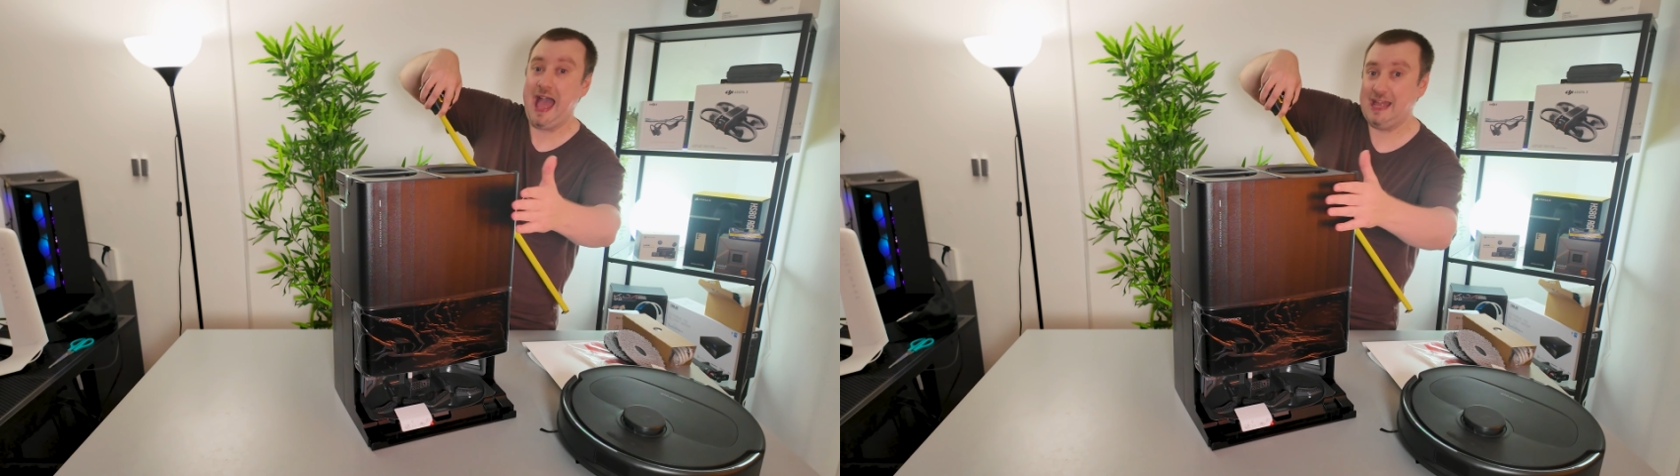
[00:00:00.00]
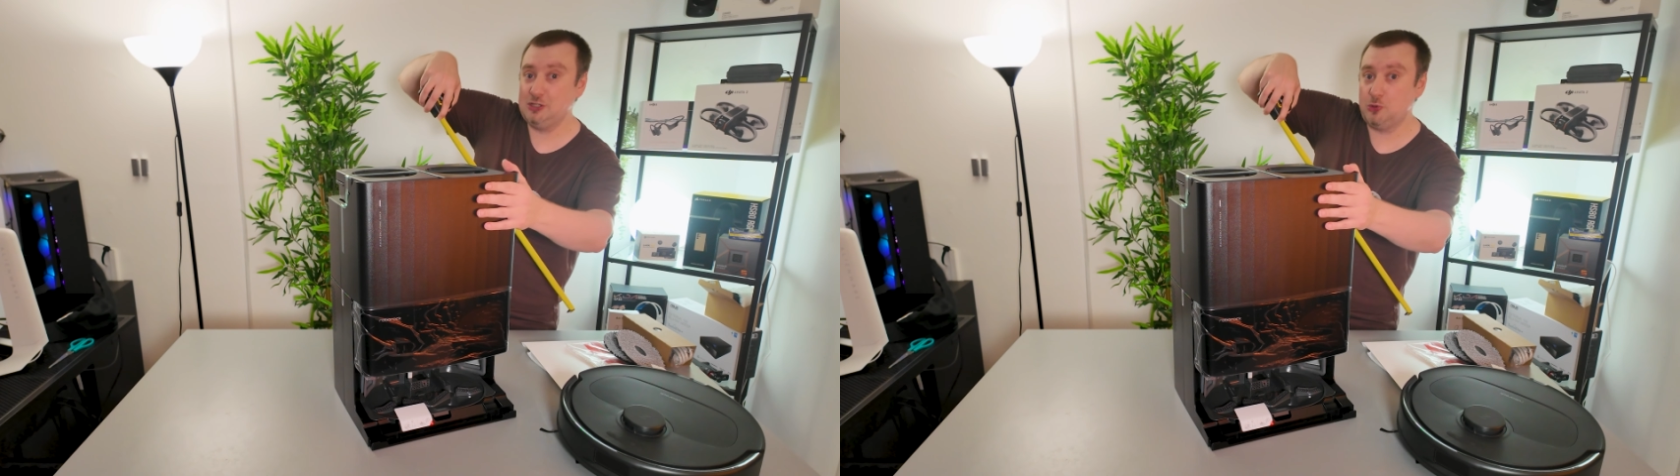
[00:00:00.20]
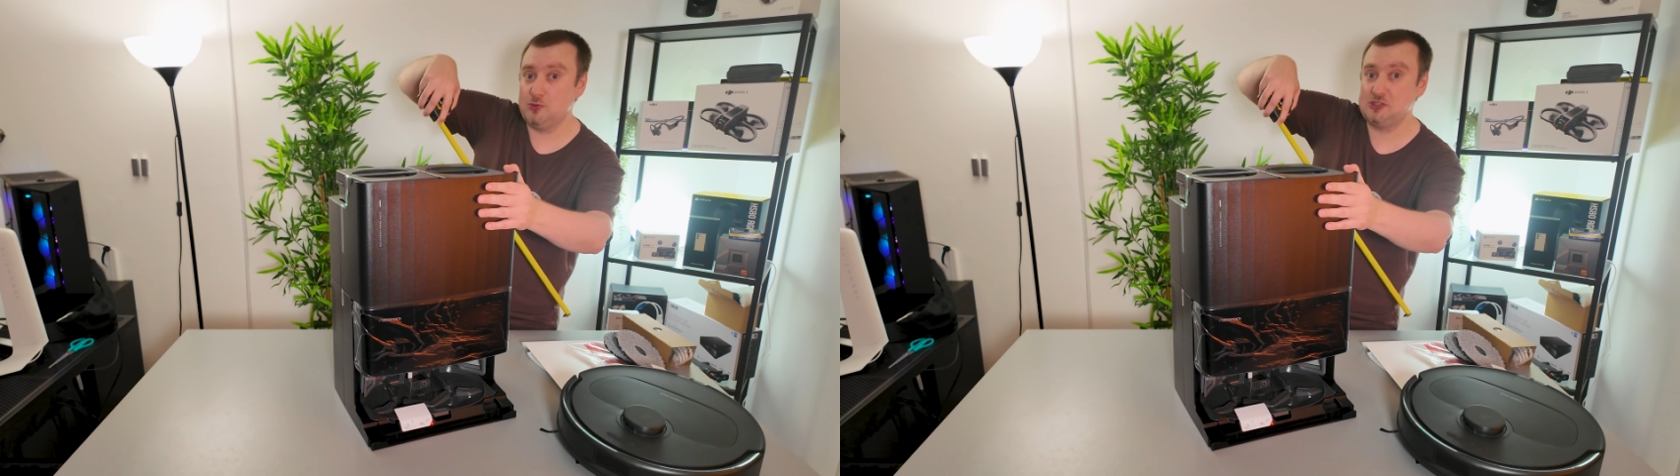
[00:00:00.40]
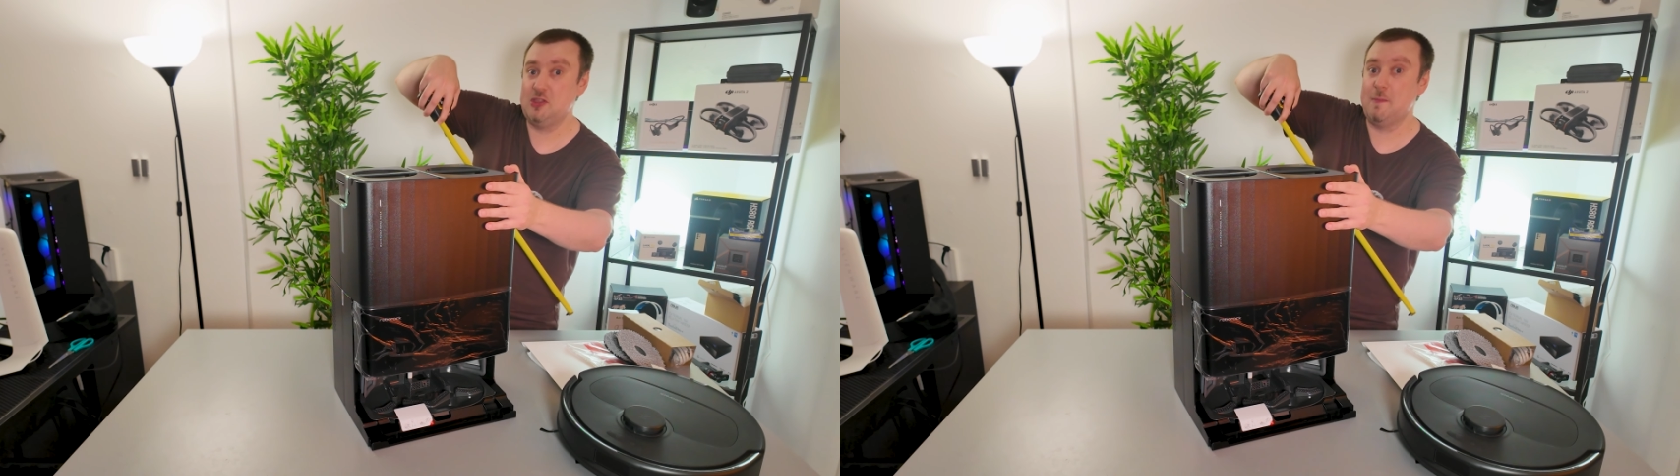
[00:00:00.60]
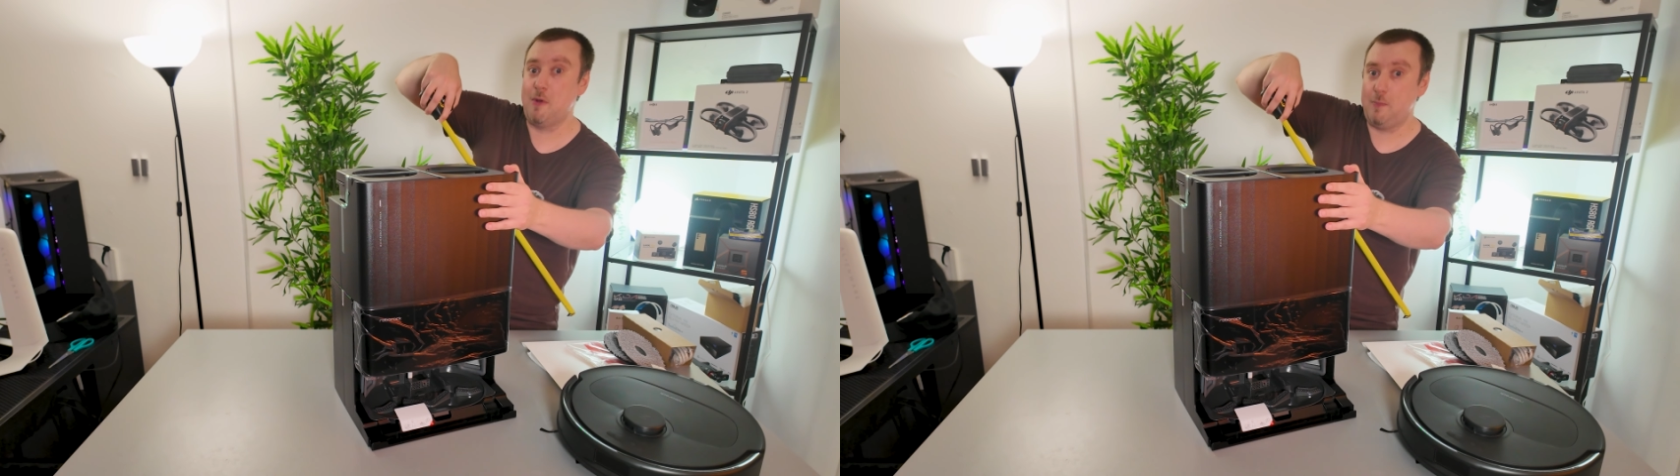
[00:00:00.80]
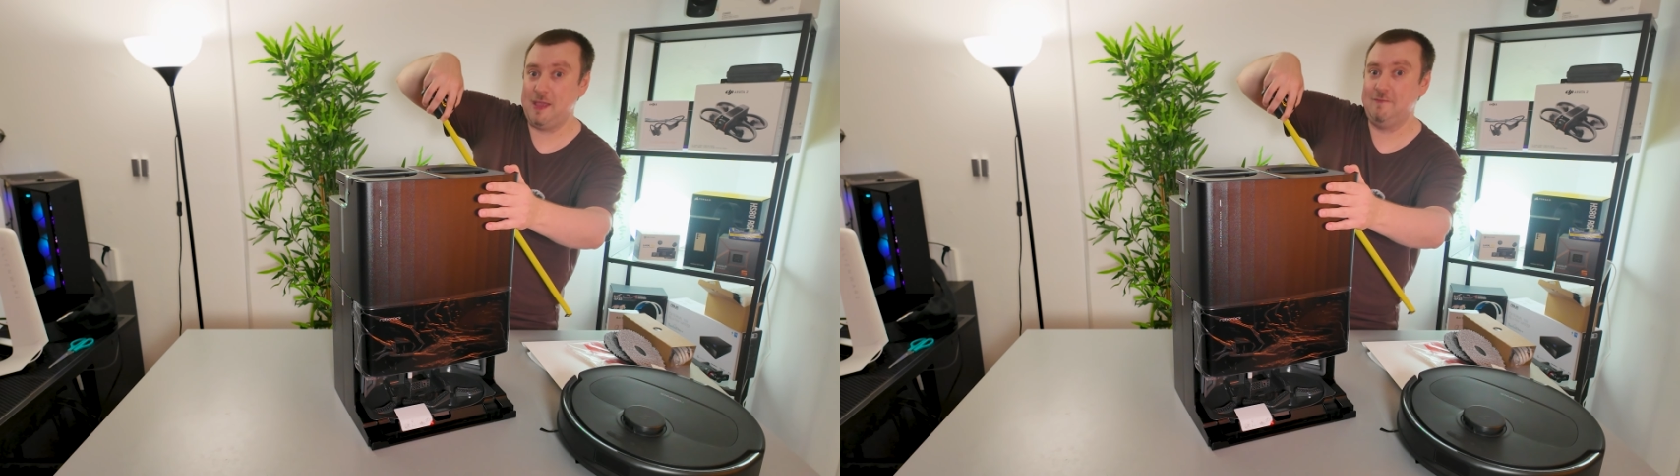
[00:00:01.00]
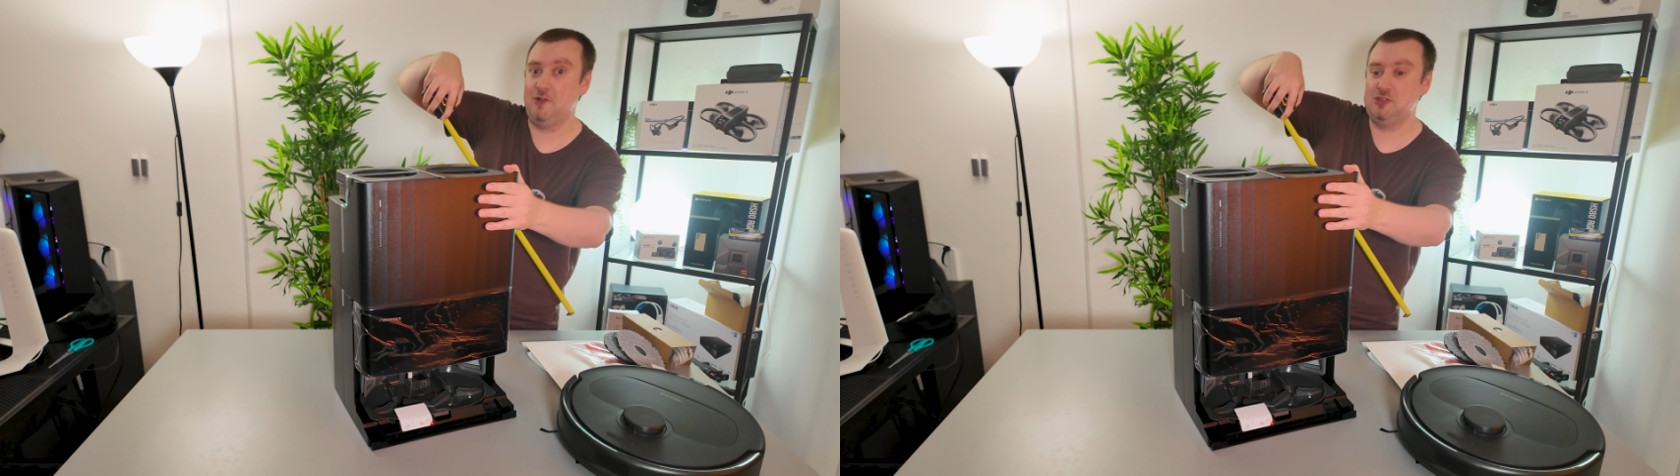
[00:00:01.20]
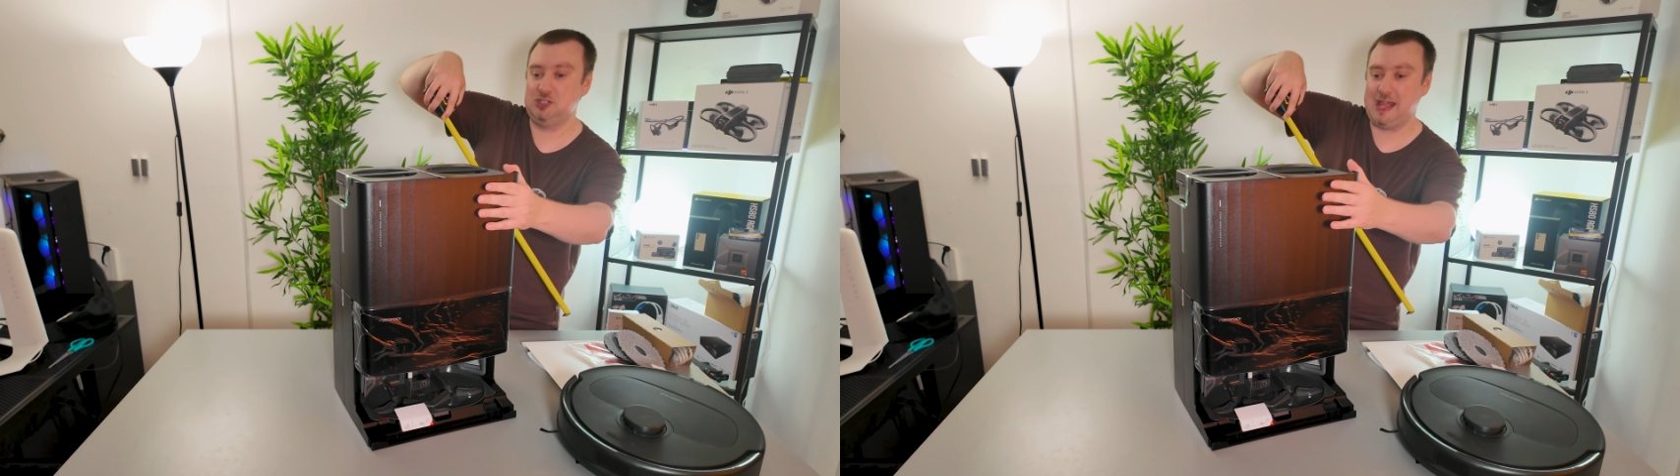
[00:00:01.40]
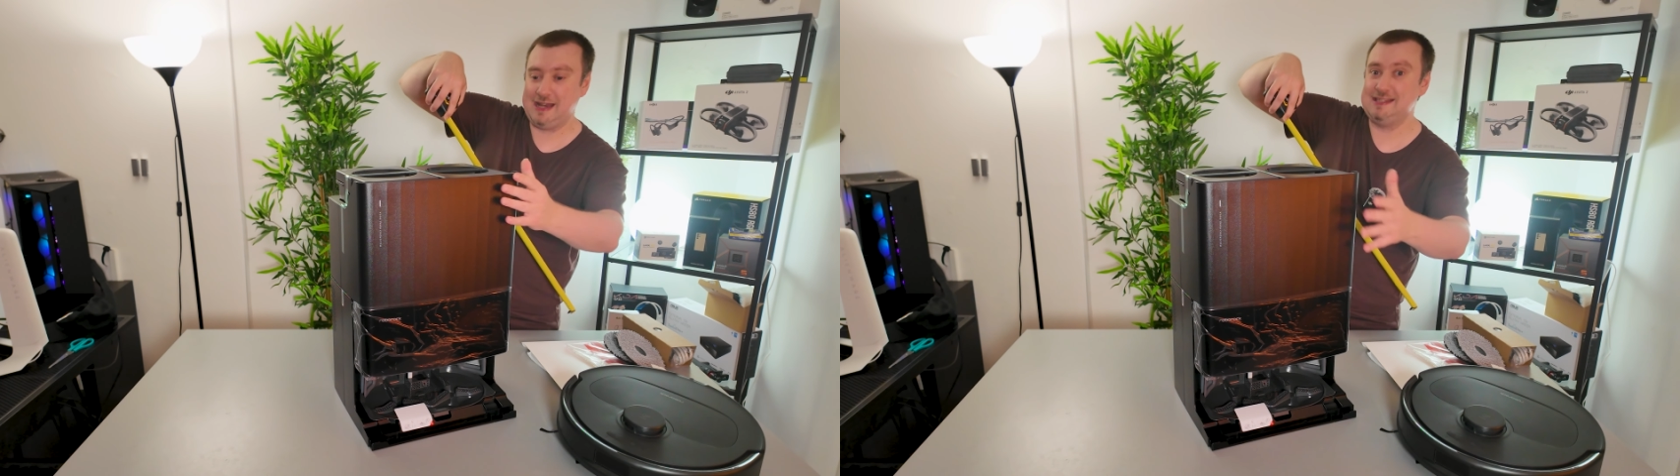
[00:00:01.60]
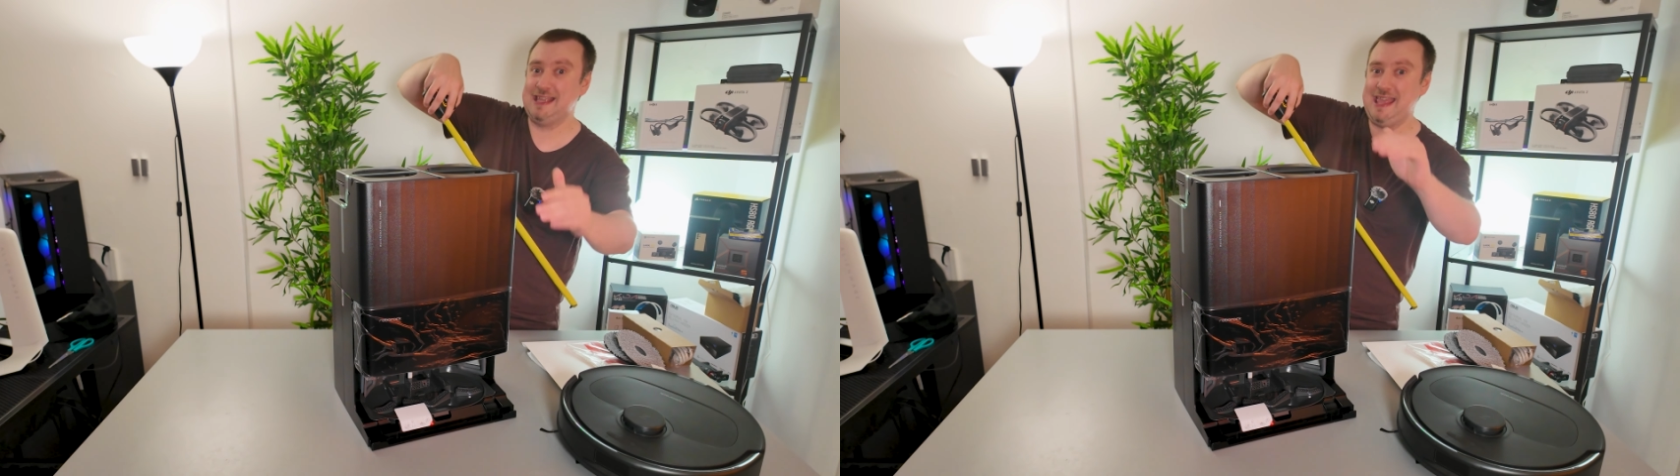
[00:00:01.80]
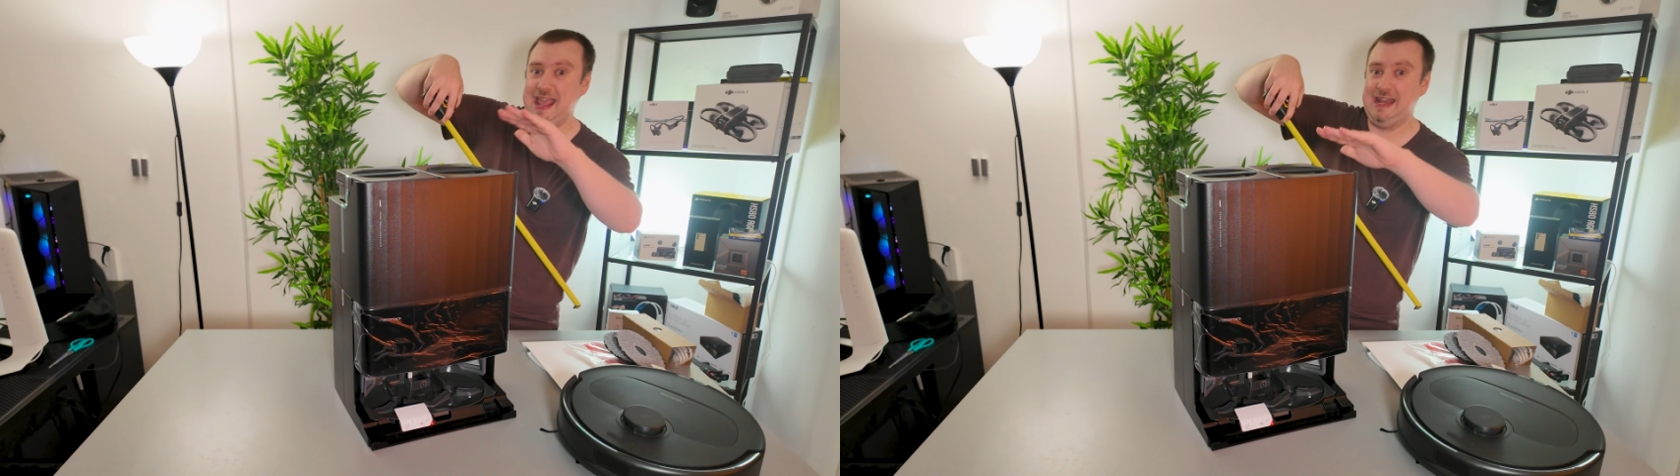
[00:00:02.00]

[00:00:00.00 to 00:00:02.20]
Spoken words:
and also the mopping functionality.